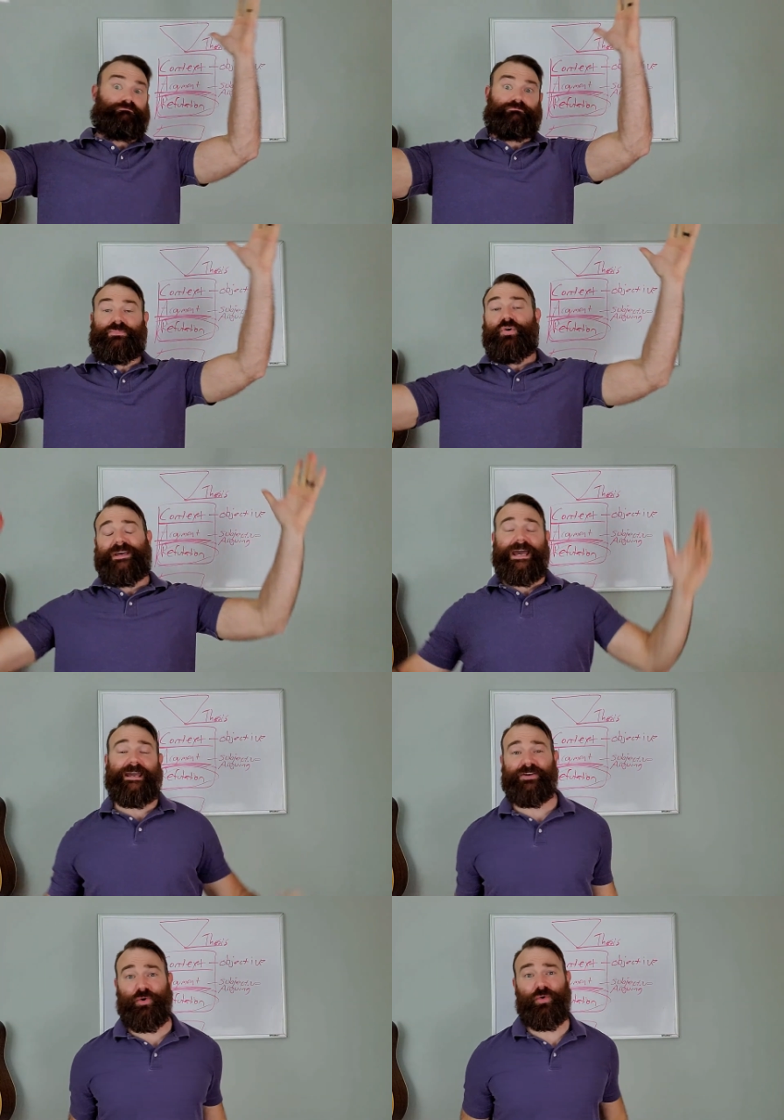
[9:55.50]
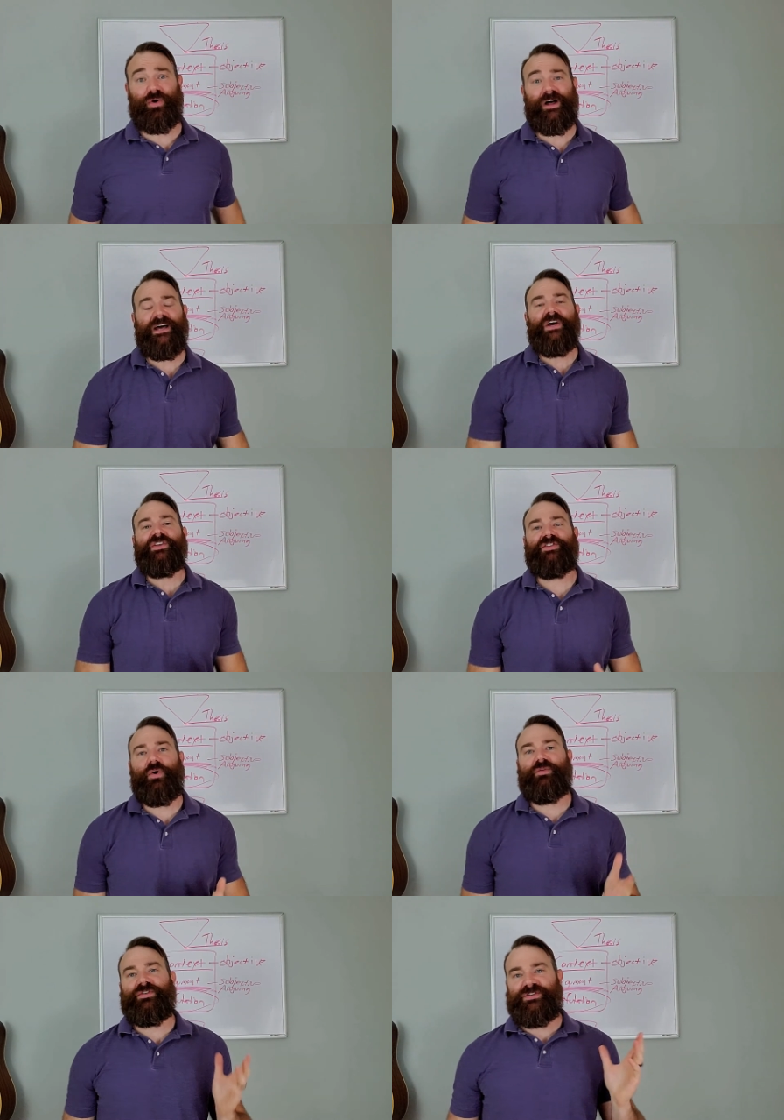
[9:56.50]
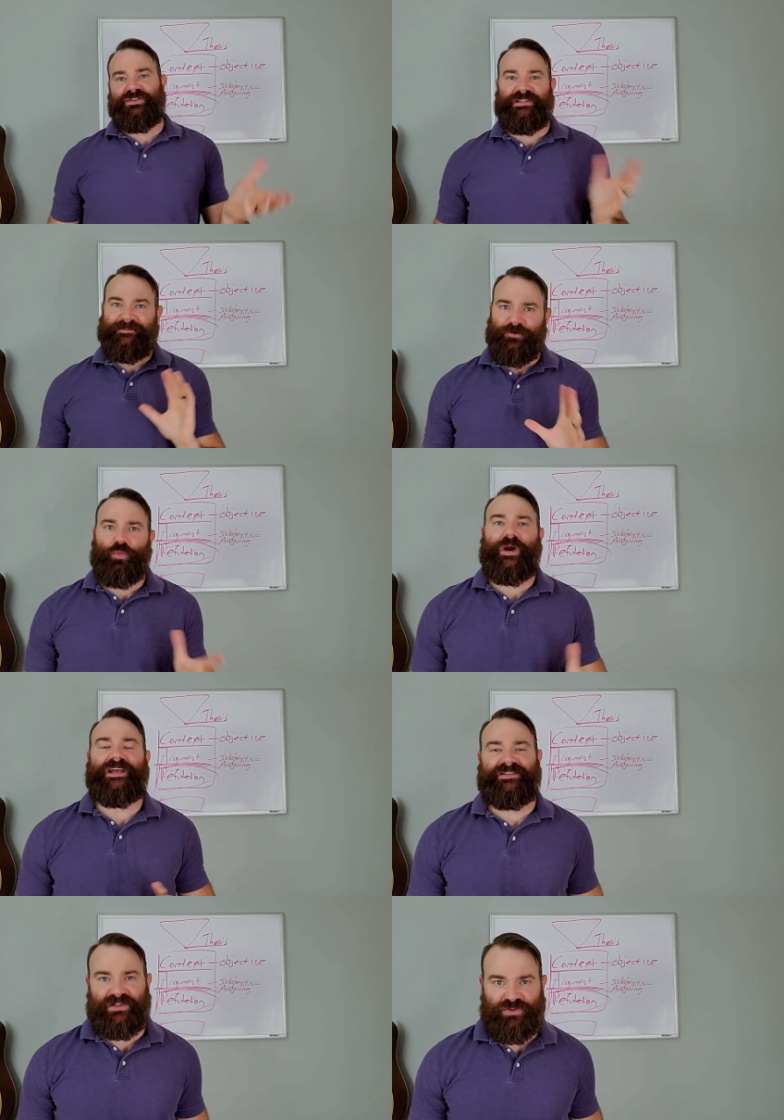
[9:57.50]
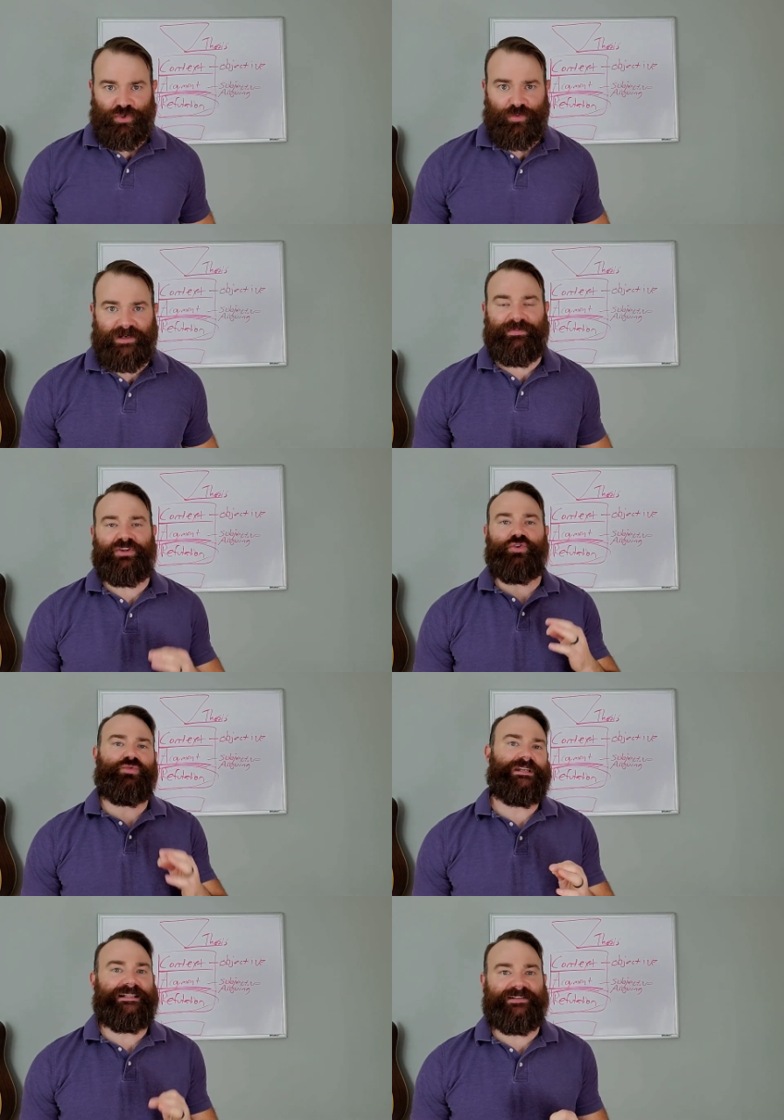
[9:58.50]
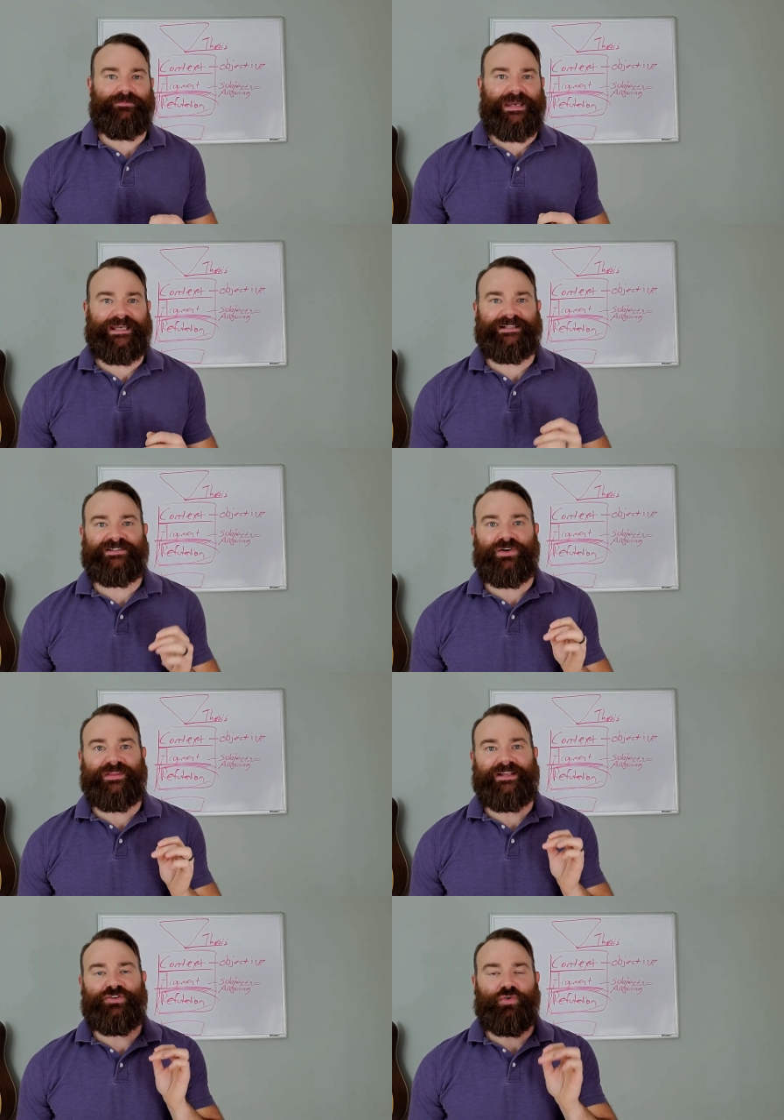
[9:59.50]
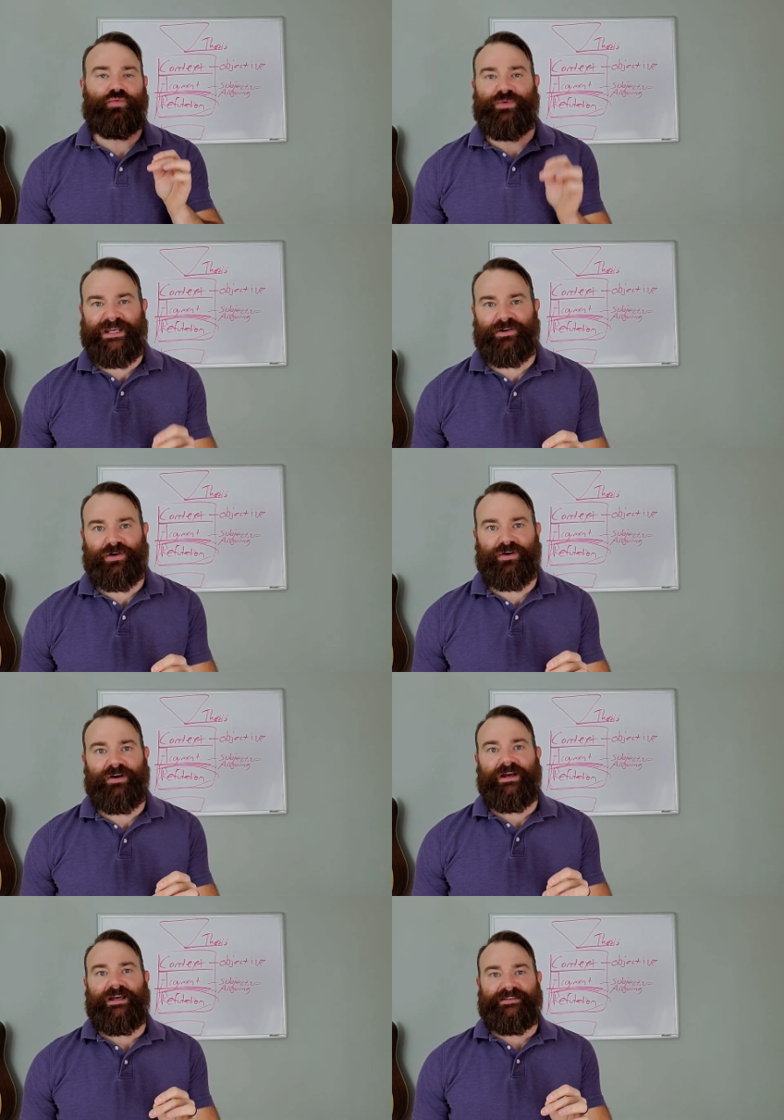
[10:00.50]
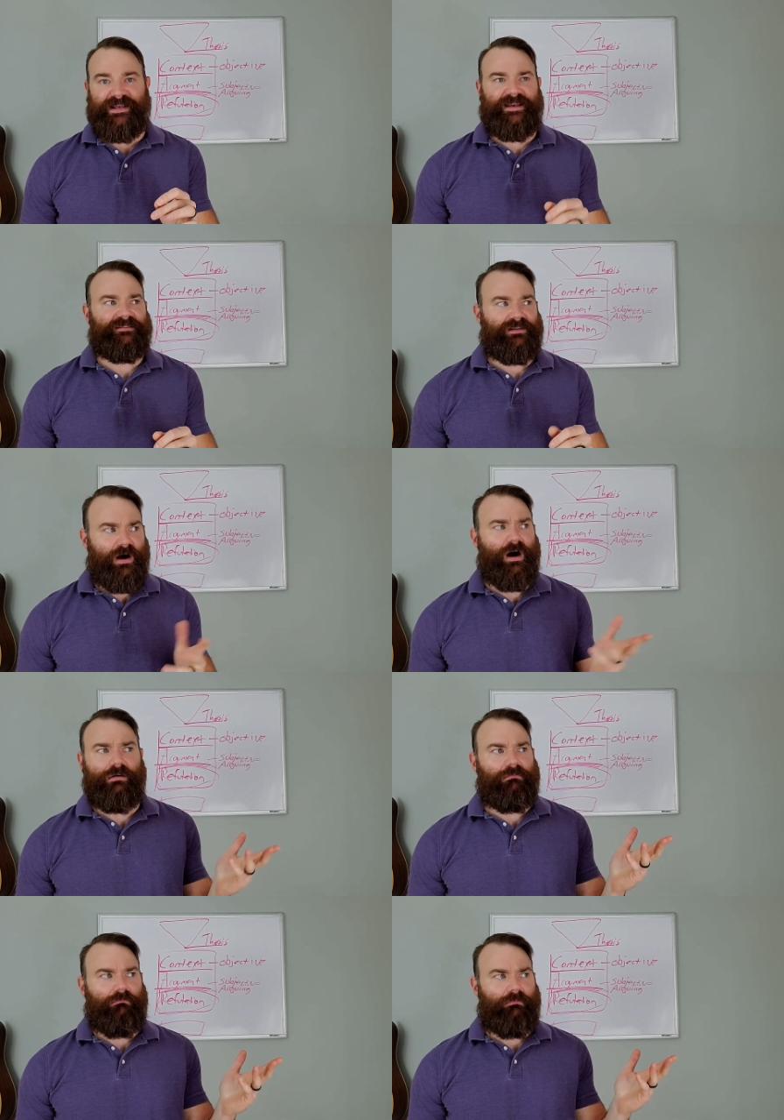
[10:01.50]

Okay, cool. So there's different ways to do it, but you need to make it so that your reader says, "Oh,